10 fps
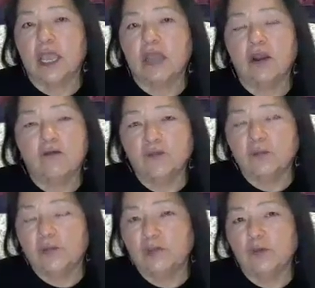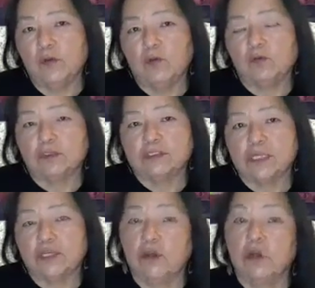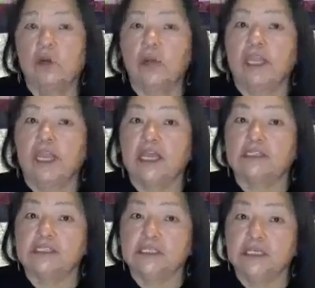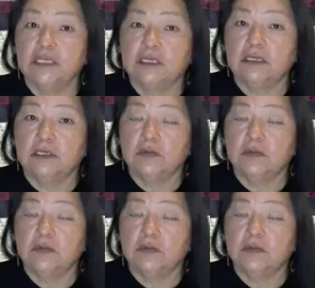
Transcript: And often people will say, no, I can't sing.